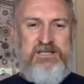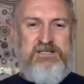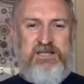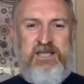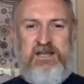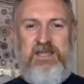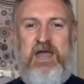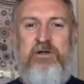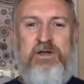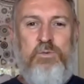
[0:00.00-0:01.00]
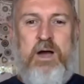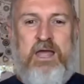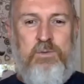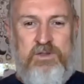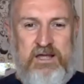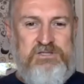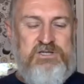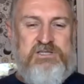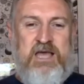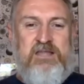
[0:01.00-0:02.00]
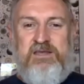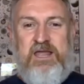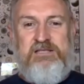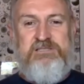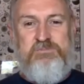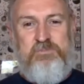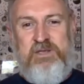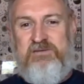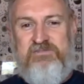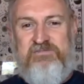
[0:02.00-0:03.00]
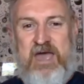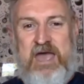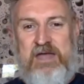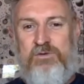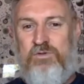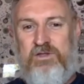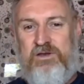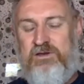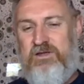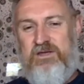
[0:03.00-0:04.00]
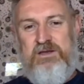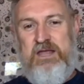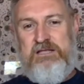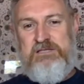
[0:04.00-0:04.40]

to get carried away with, as you say, the next big fad or the next